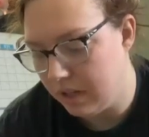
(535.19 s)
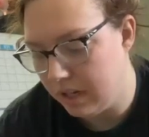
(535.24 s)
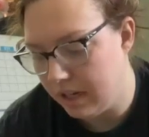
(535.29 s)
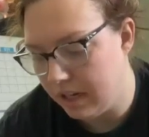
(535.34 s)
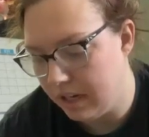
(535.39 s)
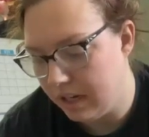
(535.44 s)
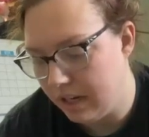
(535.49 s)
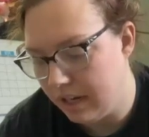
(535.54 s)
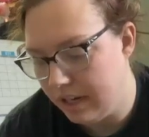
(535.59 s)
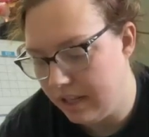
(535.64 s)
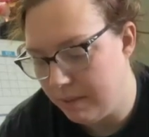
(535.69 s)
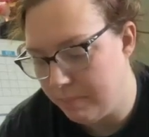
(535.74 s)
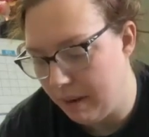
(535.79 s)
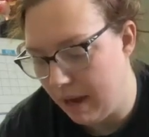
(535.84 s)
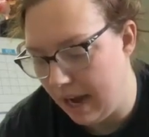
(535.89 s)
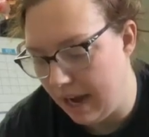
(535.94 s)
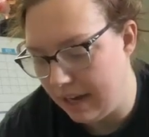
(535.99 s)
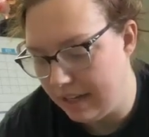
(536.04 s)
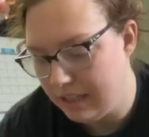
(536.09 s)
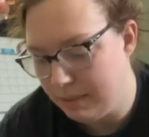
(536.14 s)
like in the
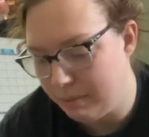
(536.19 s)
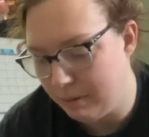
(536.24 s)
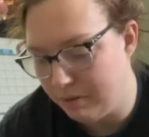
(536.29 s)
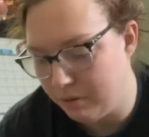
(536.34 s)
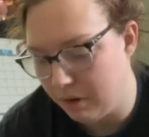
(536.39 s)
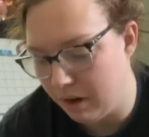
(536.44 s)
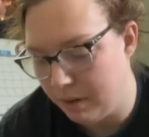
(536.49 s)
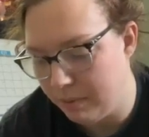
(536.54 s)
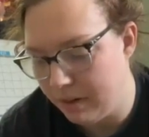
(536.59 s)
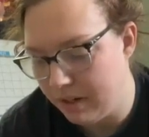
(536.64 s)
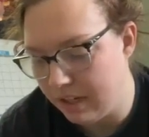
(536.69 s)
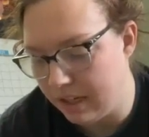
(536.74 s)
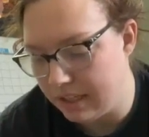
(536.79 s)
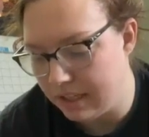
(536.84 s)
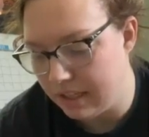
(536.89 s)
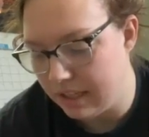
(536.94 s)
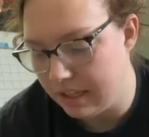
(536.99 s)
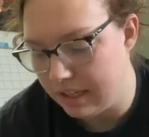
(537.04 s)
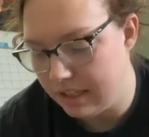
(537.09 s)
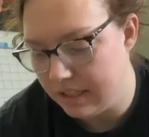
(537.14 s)
past, before I
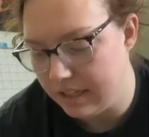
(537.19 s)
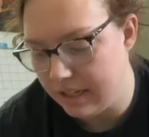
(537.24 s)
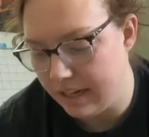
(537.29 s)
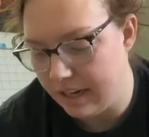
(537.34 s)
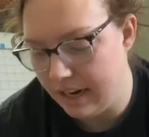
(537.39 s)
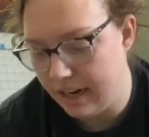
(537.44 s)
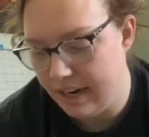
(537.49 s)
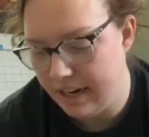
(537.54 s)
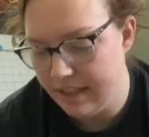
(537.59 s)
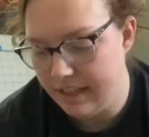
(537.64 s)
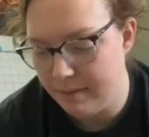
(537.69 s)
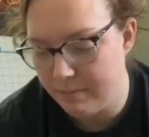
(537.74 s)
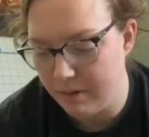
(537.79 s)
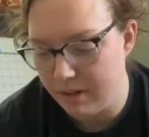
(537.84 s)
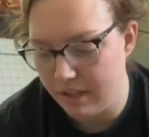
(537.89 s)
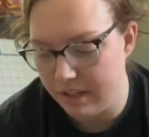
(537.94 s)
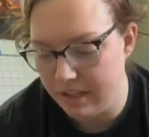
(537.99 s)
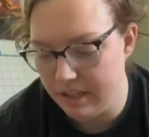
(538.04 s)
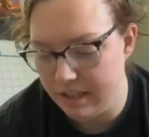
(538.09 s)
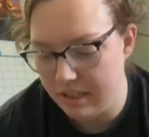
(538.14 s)
realized this, like I had them
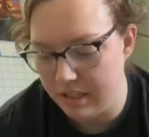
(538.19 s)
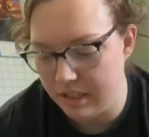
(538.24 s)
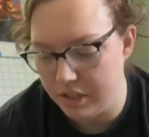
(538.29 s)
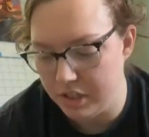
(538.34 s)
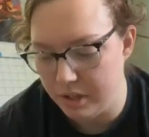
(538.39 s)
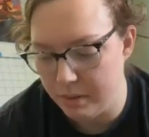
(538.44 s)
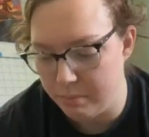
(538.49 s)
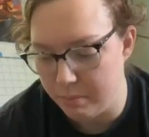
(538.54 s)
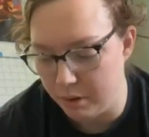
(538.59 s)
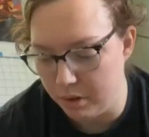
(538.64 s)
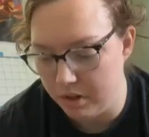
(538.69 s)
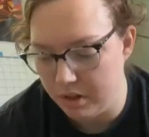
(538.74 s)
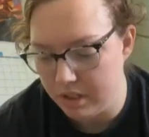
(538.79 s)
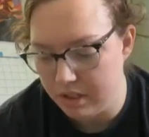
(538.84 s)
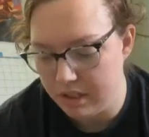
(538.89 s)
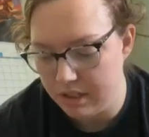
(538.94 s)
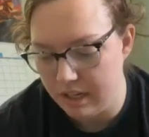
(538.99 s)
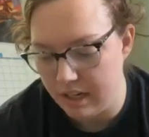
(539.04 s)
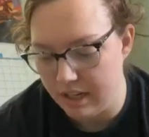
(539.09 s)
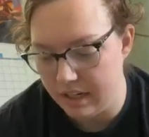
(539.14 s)
release legit
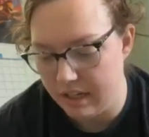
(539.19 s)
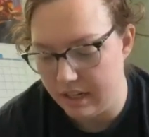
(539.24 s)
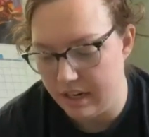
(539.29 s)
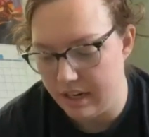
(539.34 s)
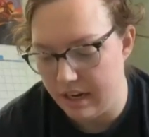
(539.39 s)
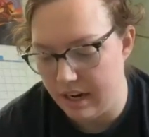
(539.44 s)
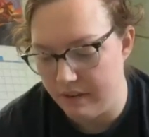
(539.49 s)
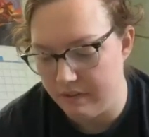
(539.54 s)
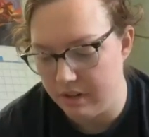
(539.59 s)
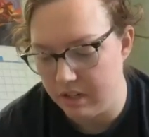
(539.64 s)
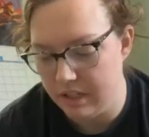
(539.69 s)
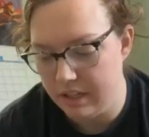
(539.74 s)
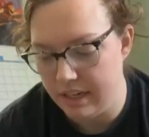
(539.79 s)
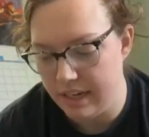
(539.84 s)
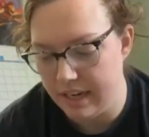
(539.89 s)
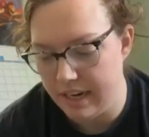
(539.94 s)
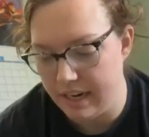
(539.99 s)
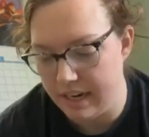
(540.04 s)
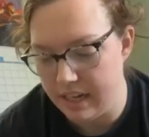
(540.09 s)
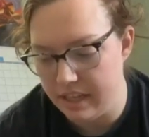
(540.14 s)
books and never
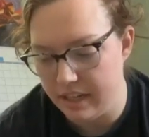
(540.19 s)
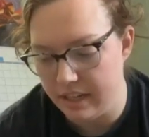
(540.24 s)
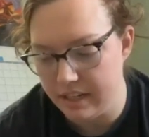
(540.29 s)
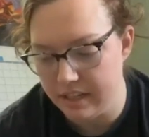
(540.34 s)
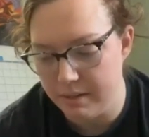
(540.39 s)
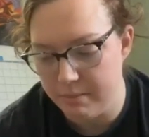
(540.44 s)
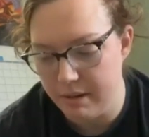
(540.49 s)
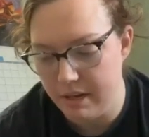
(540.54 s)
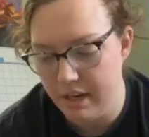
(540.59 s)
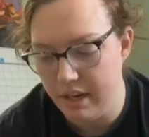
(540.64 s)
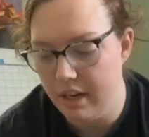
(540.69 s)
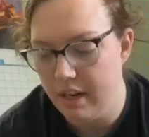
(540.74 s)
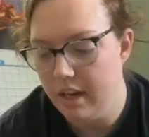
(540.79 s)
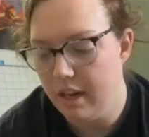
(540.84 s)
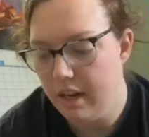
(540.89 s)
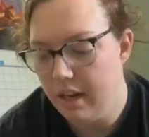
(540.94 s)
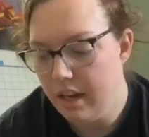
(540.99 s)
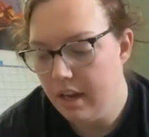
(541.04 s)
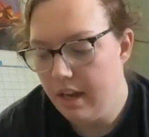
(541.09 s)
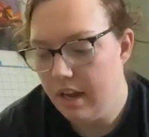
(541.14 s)
say anything to me